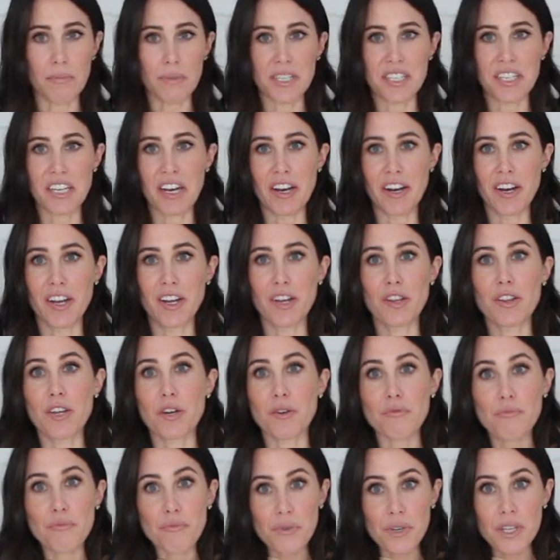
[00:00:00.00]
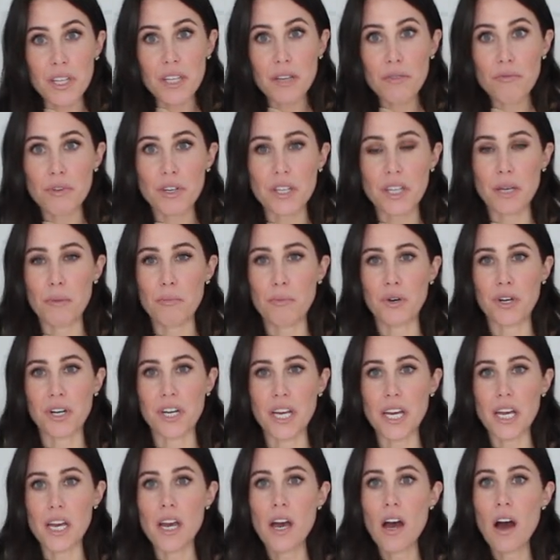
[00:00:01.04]
material. They're really, really
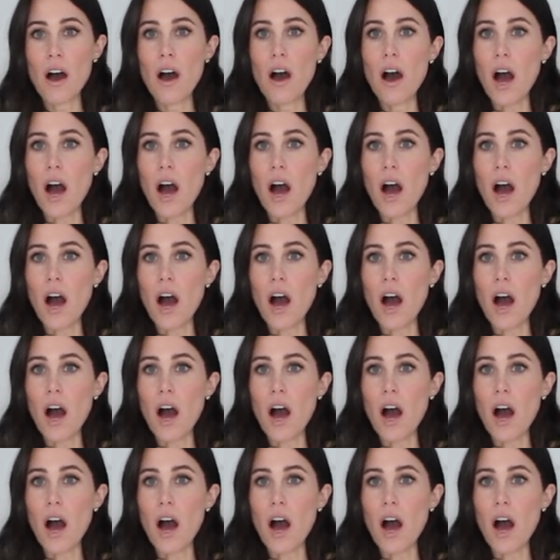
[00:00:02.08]
pretty.